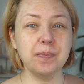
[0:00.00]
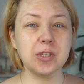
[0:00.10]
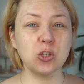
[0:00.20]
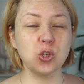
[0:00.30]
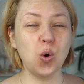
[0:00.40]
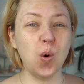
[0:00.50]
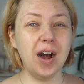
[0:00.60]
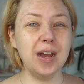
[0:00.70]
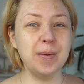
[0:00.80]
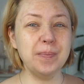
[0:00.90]
So
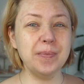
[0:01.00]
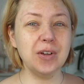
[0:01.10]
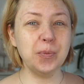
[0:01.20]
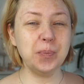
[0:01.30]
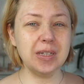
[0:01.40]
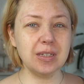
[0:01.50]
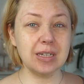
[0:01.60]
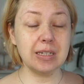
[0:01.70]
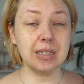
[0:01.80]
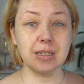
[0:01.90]
I'm a bit
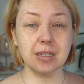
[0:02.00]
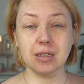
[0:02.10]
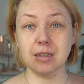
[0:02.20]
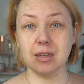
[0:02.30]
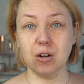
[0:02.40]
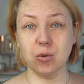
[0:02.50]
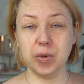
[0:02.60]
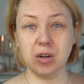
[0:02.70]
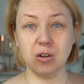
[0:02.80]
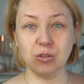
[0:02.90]
hesitant now
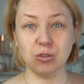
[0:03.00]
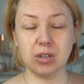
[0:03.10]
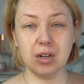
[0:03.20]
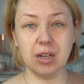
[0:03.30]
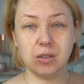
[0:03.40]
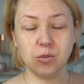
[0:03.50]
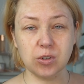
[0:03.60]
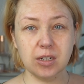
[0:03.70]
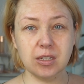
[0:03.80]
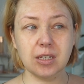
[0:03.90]
because I have
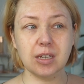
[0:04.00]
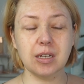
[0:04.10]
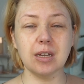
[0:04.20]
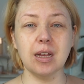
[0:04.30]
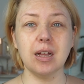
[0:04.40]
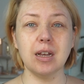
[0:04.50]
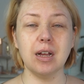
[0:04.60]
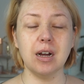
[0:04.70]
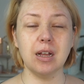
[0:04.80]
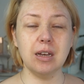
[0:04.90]
dry skin and
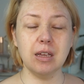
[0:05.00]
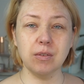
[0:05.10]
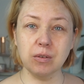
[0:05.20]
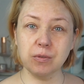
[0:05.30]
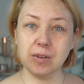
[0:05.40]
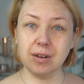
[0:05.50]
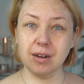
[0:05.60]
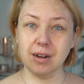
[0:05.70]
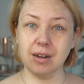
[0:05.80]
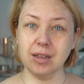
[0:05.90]
I live in
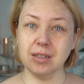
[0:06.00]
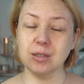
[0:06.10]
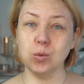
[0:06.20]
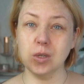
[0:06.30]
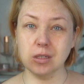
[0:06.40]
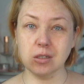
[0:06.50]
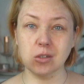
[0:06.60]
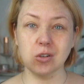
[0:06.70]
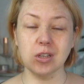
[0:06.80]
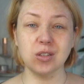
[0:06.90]
Finland. It's
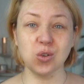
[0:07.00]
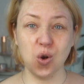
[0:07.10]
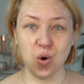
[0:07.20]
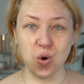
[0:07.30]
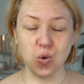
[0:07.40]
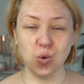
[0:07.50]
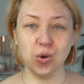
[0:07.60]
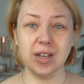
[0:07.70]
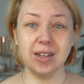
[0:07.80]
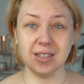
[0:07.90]
winter, it's cold,
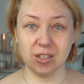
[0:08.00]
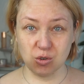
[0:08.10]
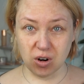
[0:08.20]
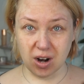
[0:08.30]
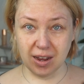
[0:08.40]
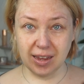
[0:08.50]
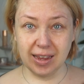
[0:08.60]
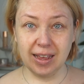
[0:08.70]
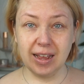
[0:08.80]
it's dry.